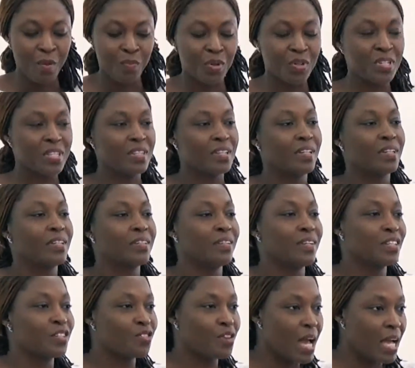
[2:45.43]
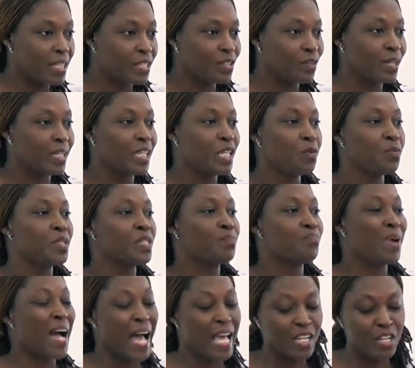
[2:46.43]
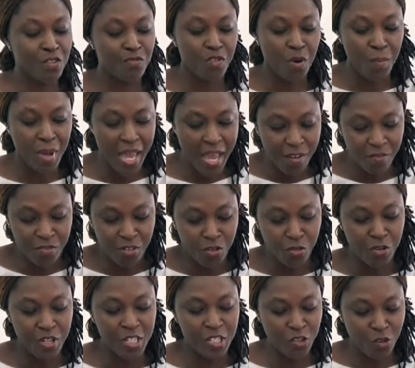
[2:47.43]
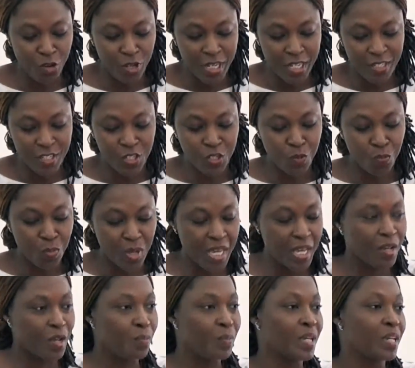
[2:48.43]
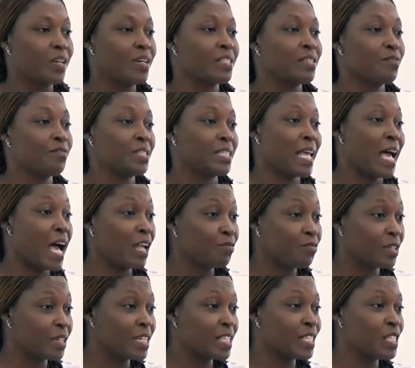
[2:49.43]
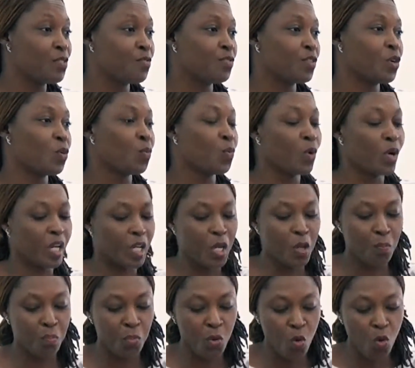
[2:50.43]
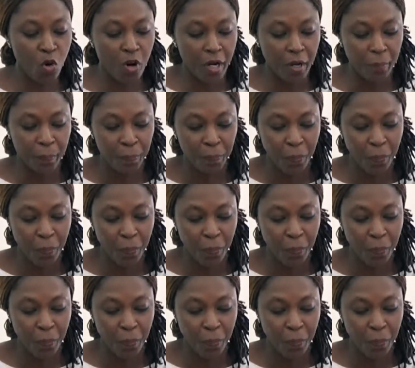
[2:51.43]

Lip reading: persona non grata, and he was banned from ever returning to Jamaica because of his advocacy for the working poor.